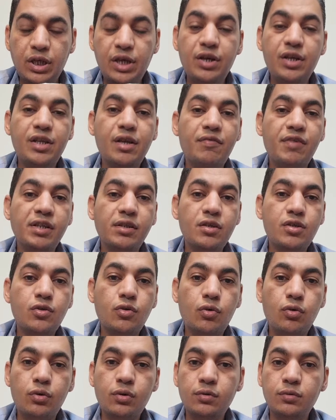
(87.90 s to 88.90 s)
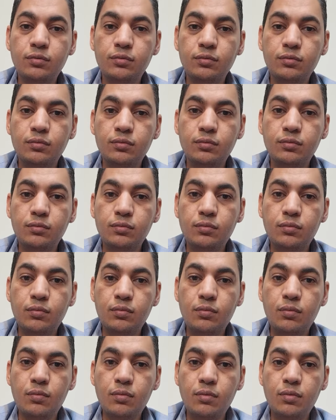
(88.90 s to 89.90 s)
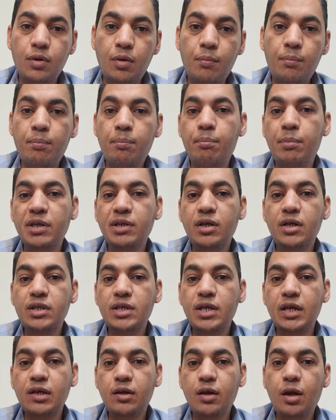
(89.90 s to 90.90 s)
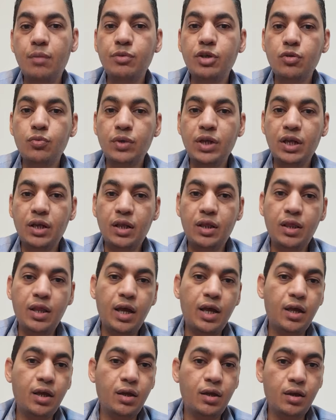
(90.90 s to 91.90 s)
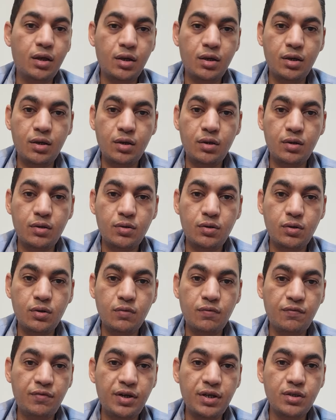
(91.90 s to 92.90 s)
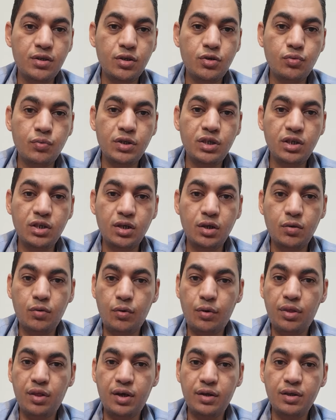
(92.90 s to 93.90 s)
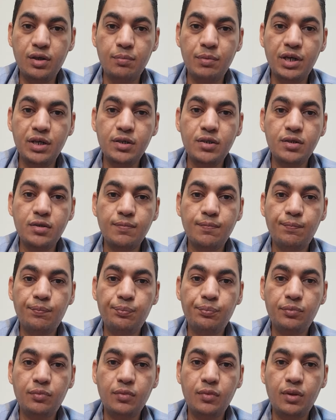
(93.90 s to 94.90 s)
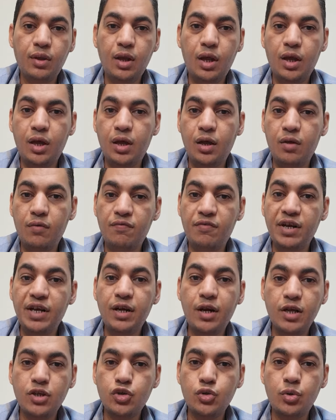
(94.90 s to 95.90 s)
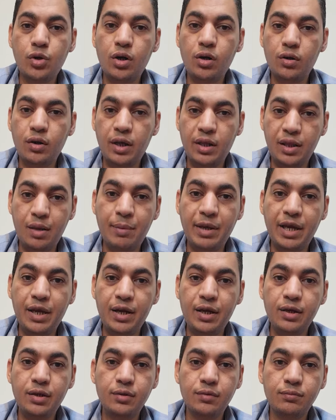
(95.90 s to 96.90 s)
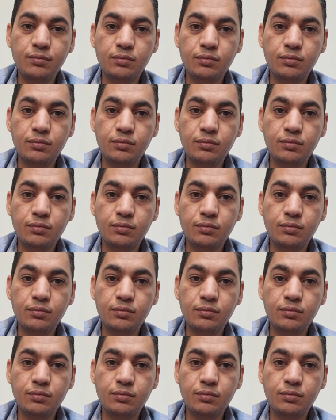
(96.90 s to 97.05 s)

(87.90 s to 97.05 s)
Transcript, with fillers: Creed Aventus Cologne, better than Club Me in the uh, first 20 or 30 minutes. Uh, very natural in the beginning.